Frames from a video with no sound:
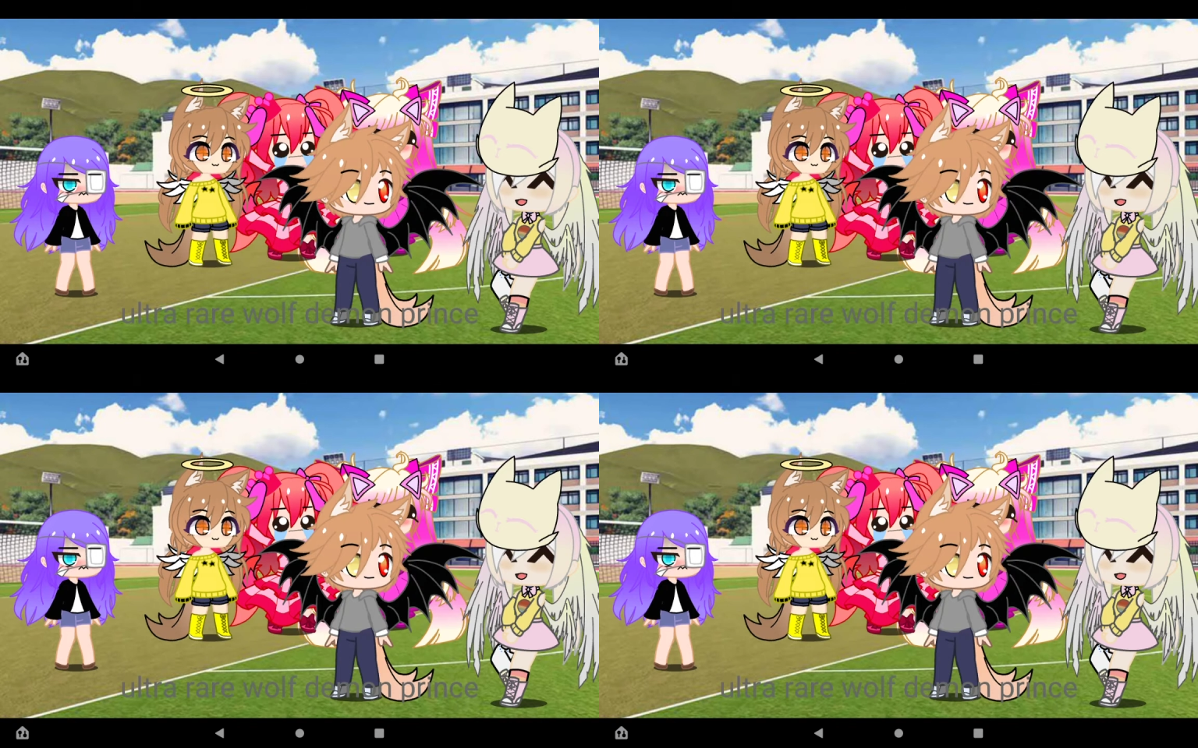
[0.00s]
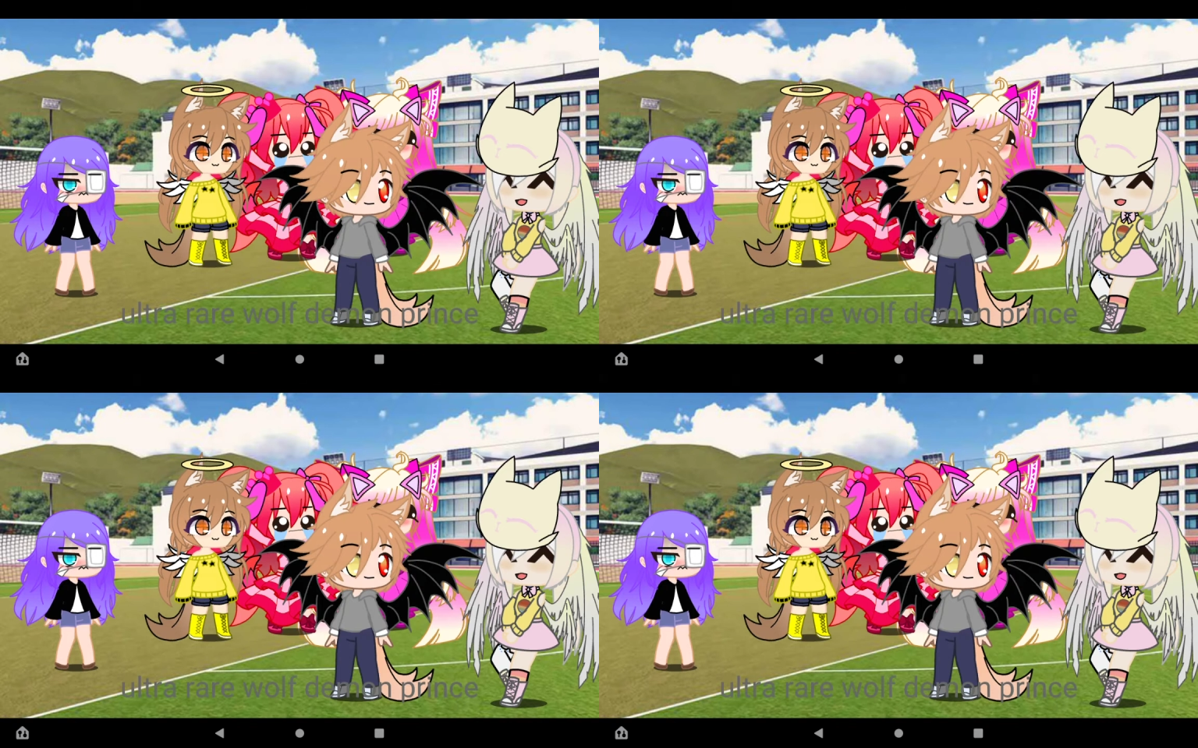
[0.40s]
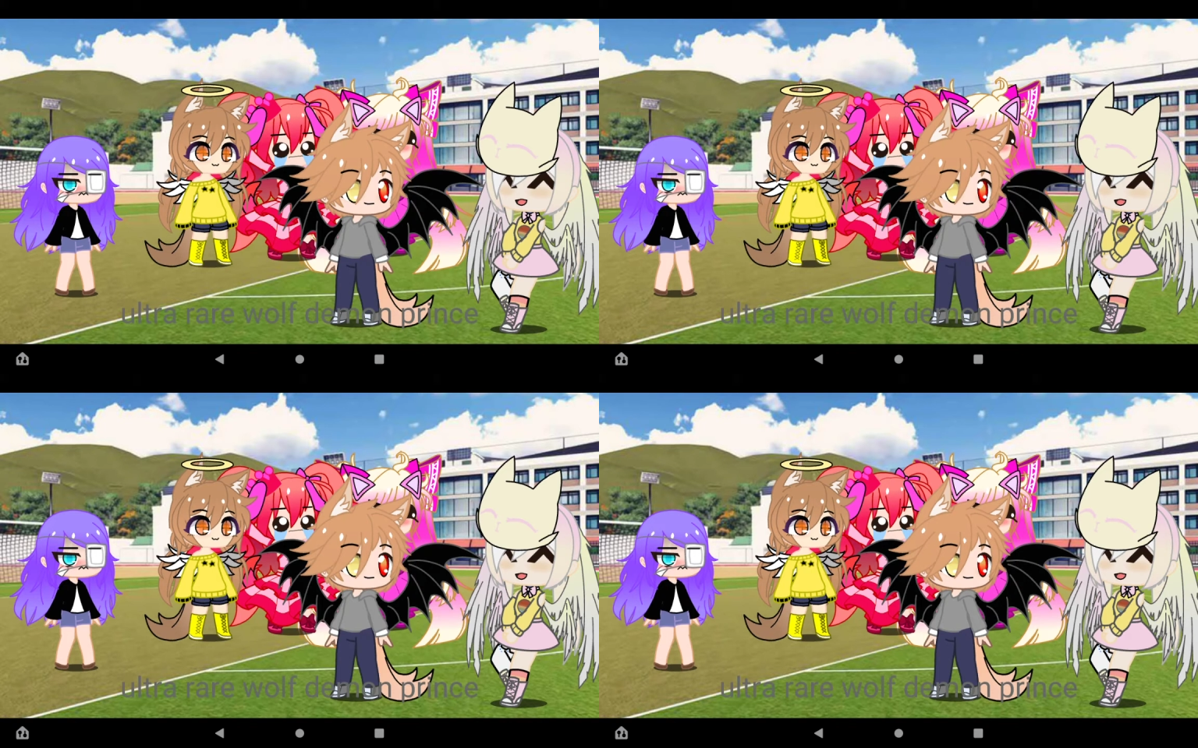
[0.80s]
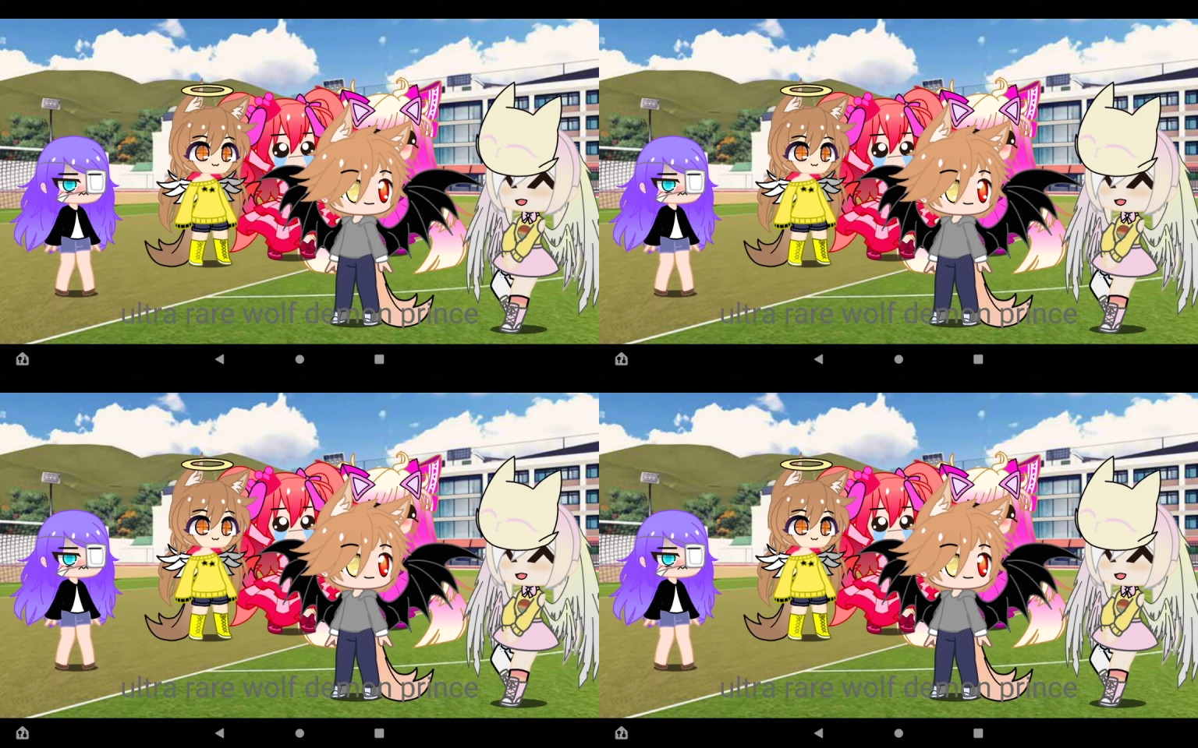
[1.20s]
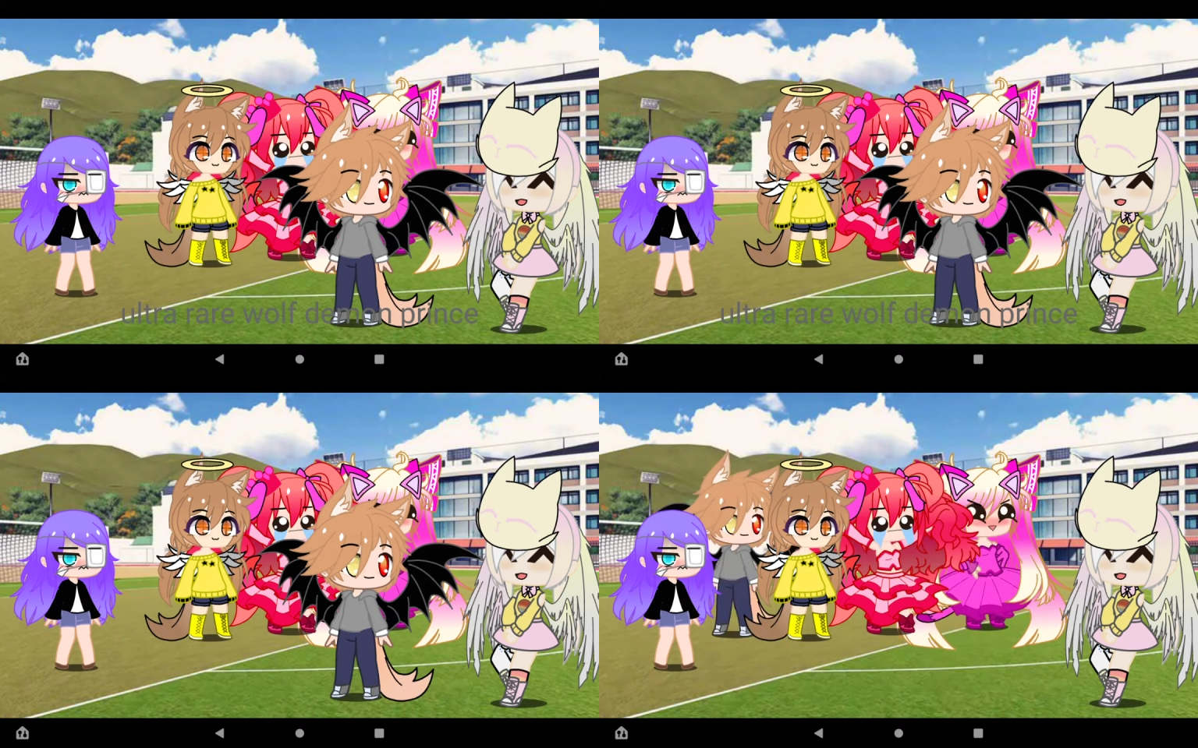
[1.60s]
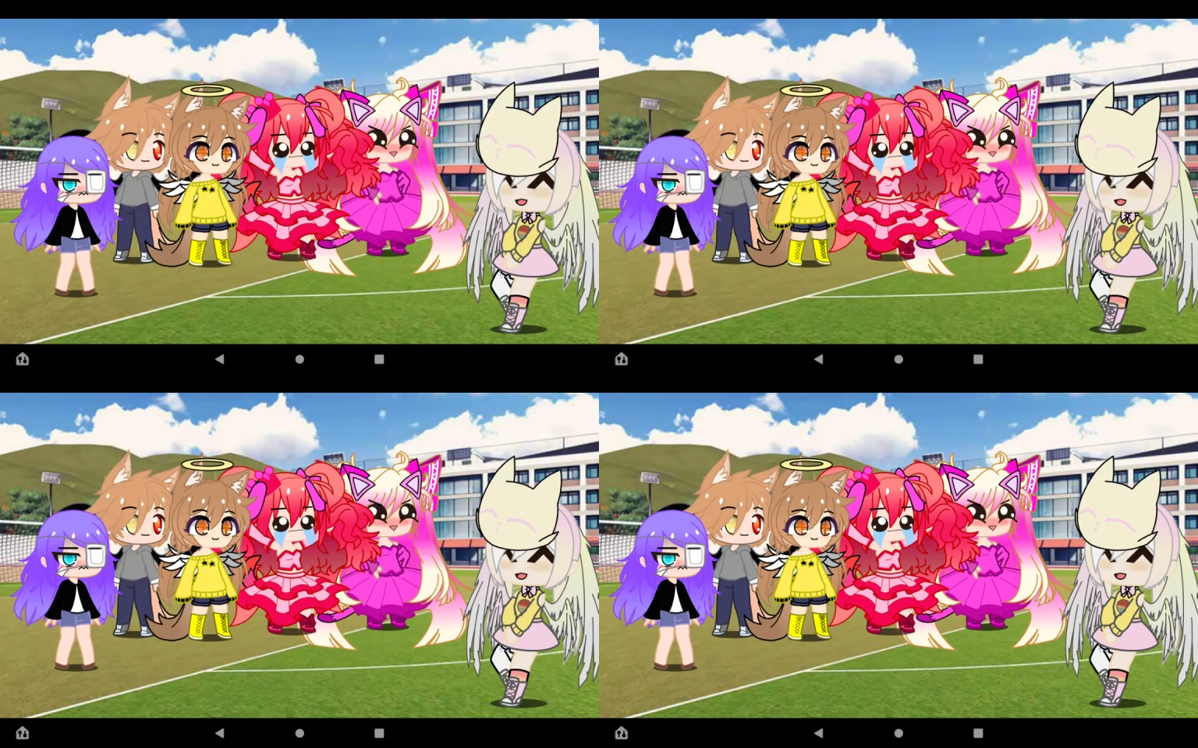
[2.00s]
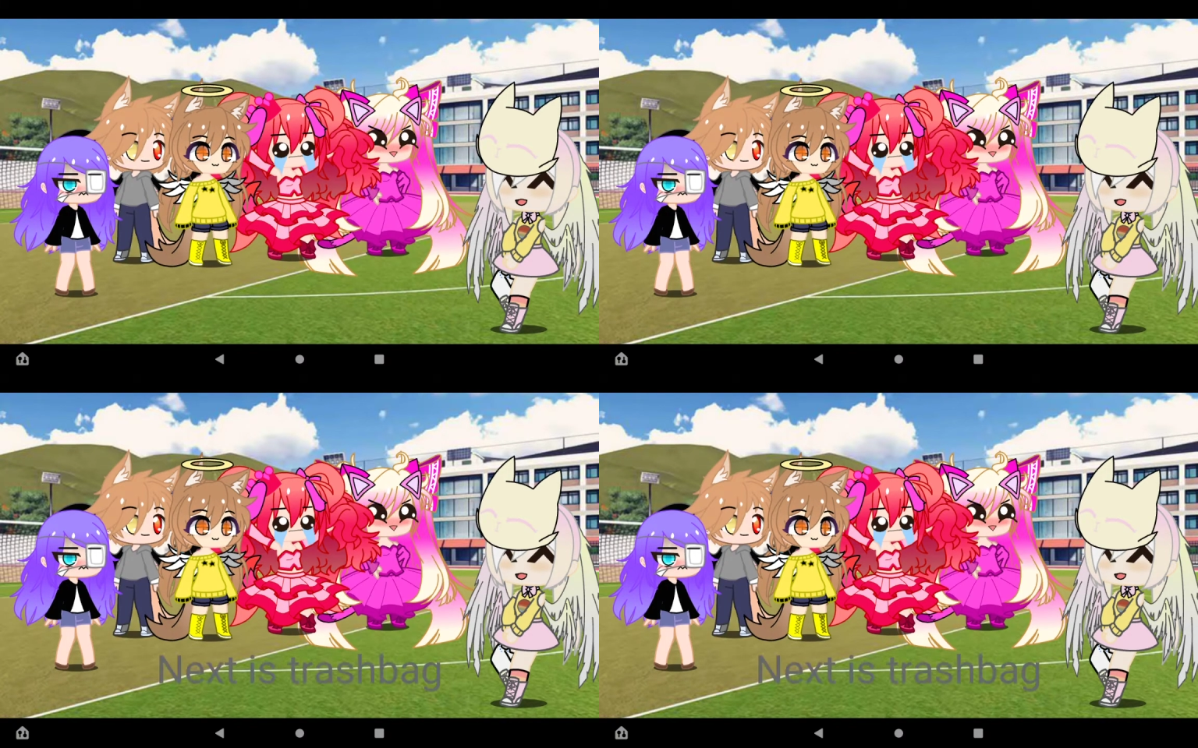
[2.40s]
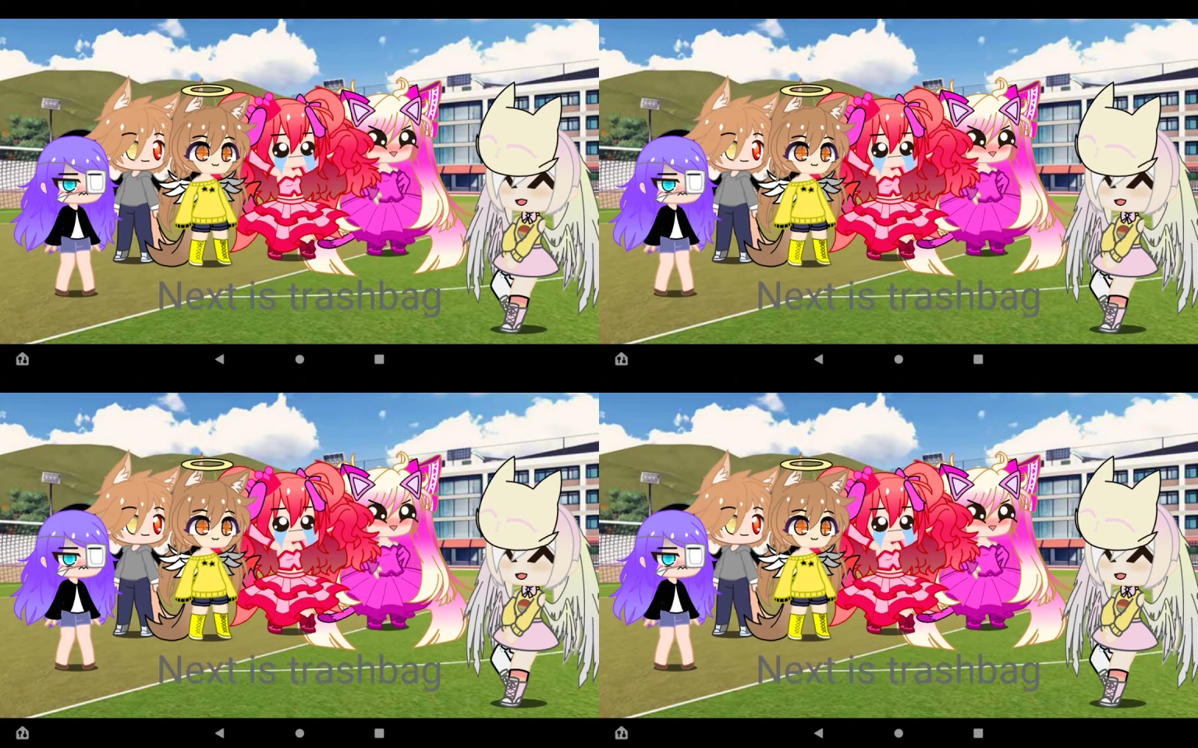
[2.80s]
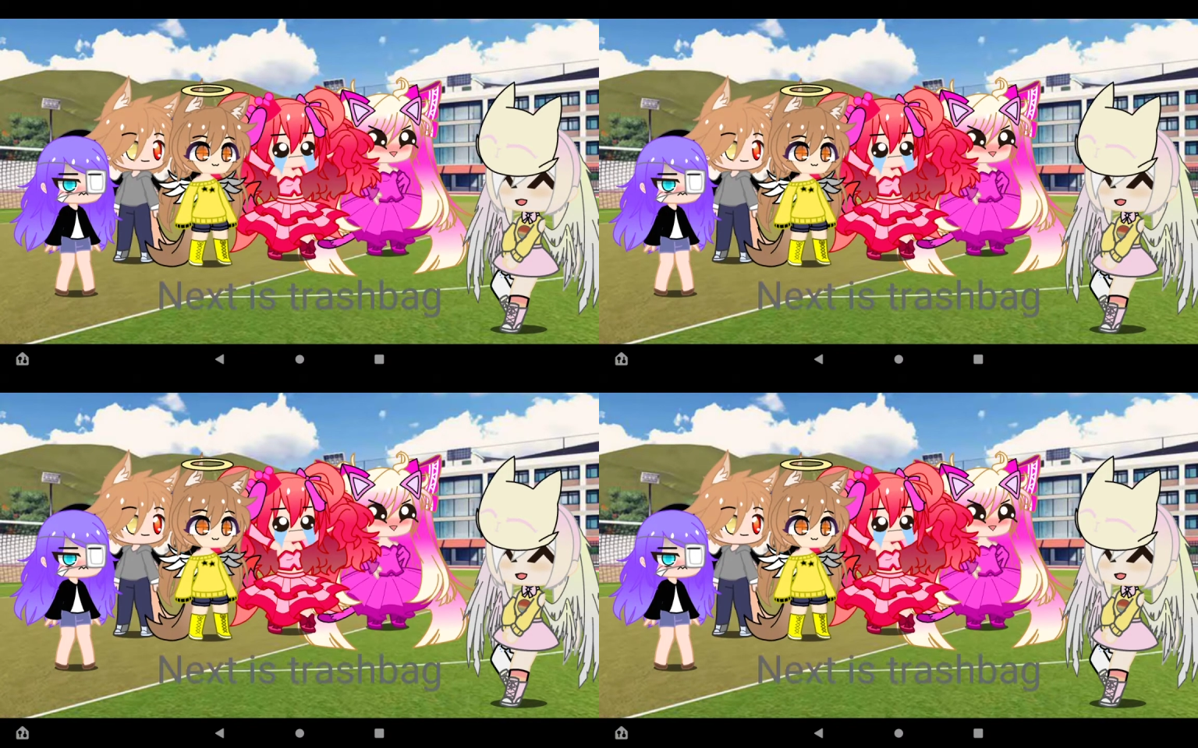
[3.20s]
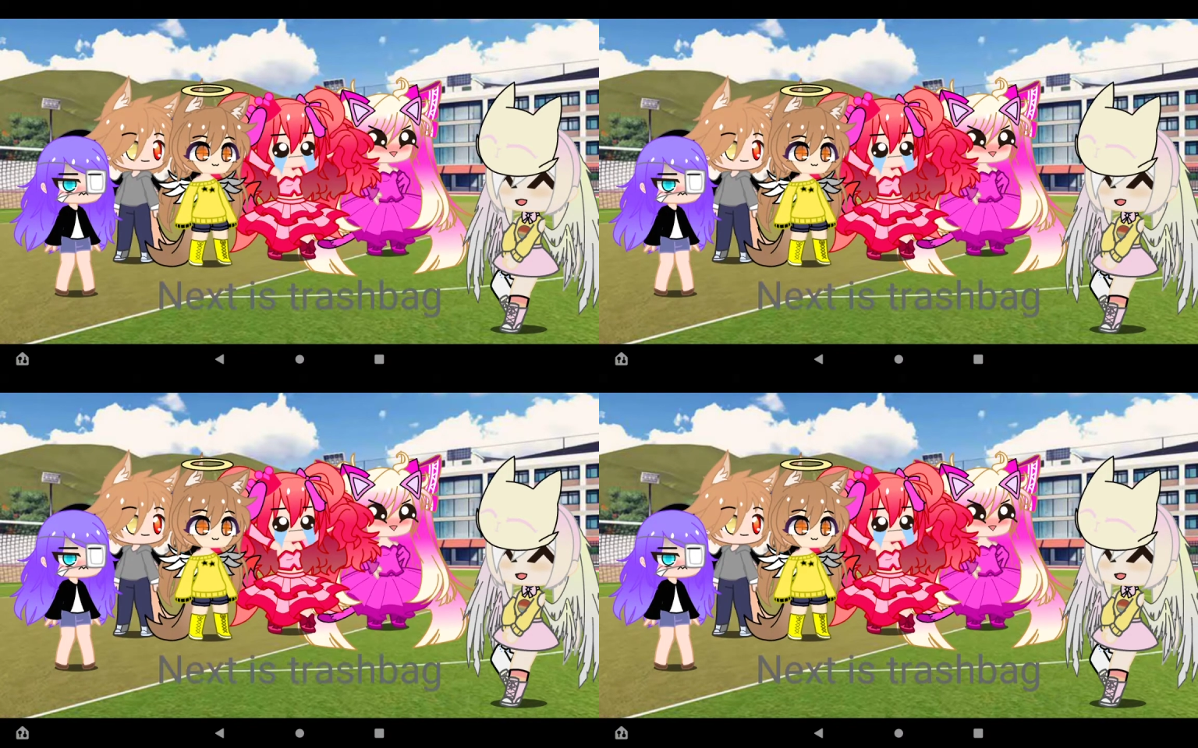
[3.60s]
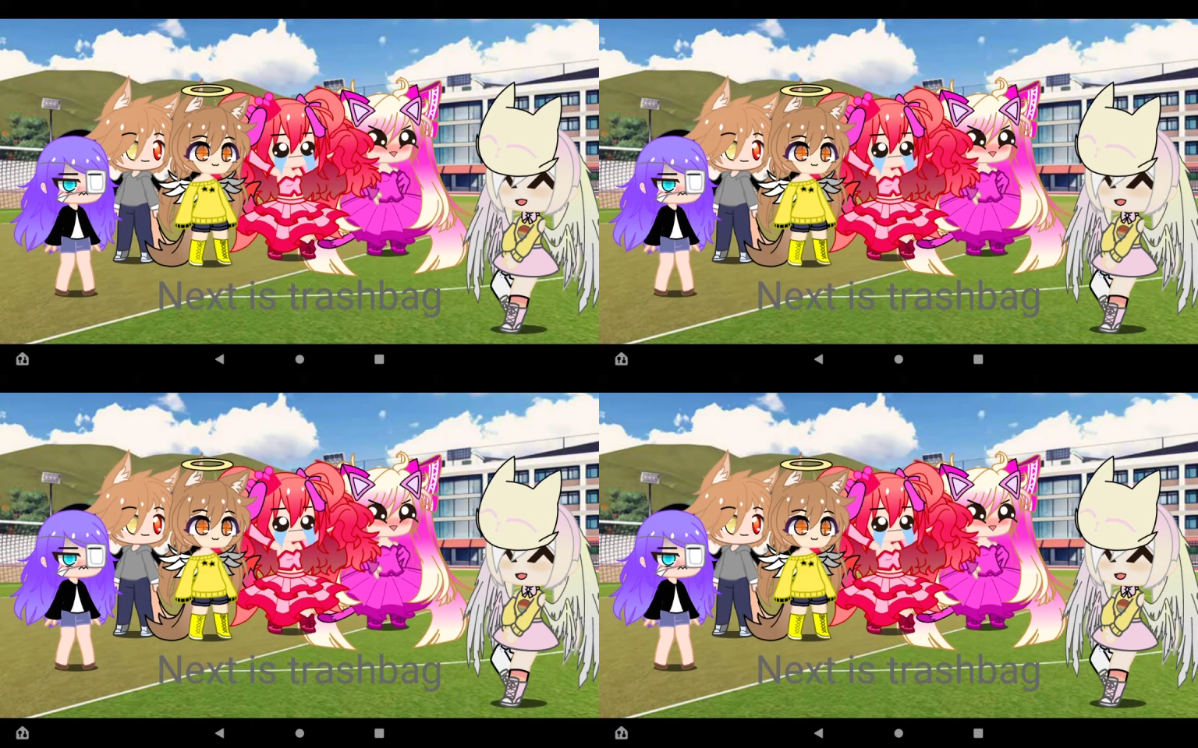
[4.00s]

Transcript: Nobody's mouth can be seen.